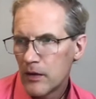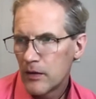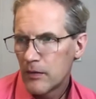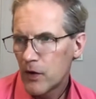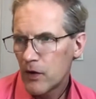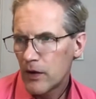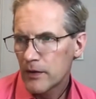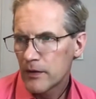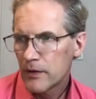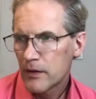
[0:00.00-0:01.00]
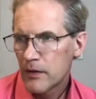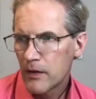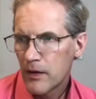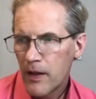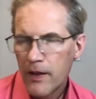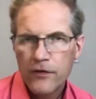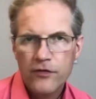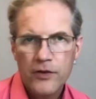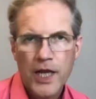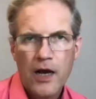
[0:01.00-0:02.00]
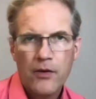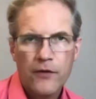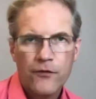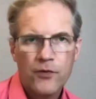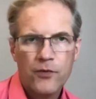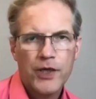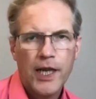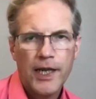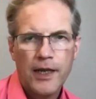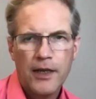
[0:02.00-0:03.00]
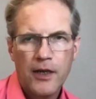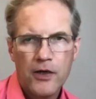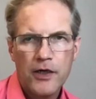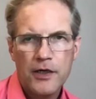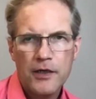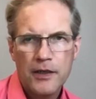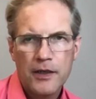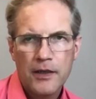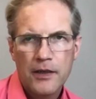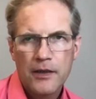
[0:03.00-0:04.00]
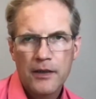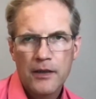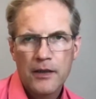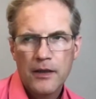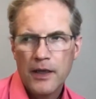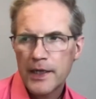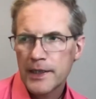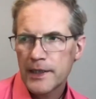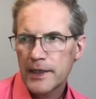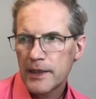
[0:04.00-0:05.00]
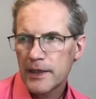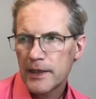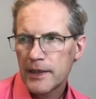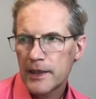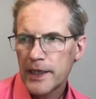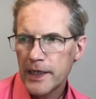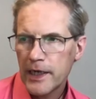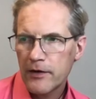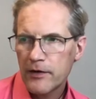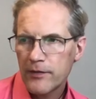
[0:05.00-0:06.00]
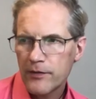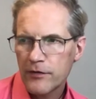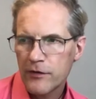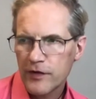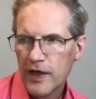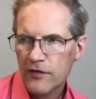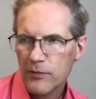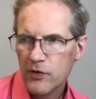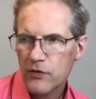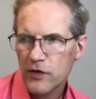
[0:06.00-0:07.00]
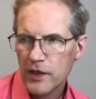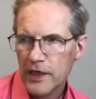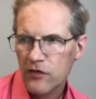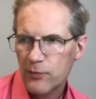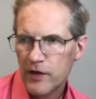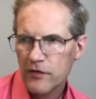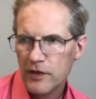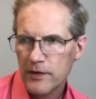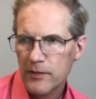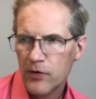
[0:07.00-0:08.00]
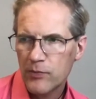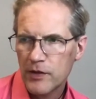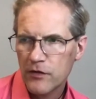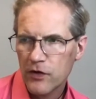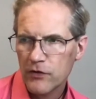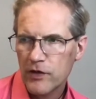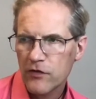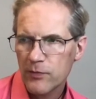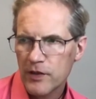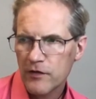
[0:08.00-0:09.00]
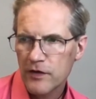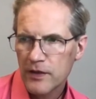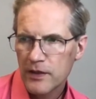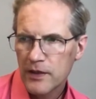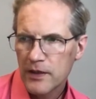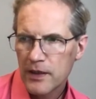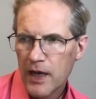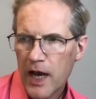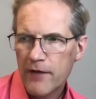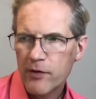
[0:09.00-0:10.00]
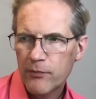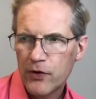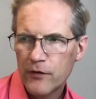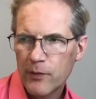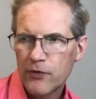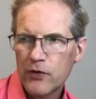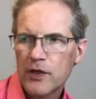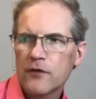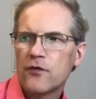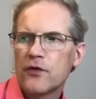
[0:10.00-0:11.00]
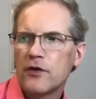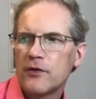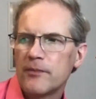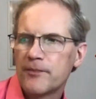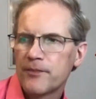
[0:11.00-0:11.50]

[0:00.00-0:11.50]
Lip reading: Bra. So now if you want to learn and hear this fantastic music and express it in the moment on your instrument, I have the perfect product for you.